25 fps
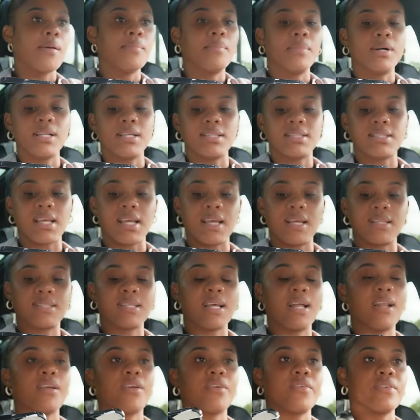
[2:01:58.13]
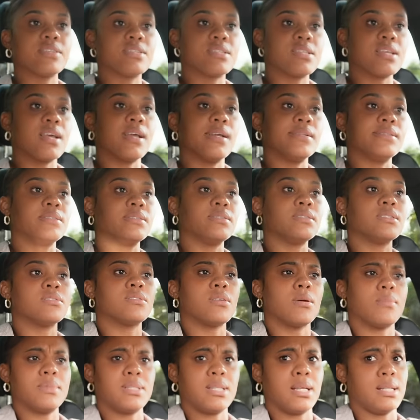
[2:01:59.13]
Monessa you tell Crissy
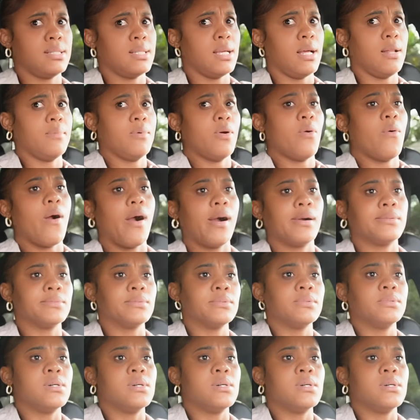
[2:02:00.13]
so I said tell me what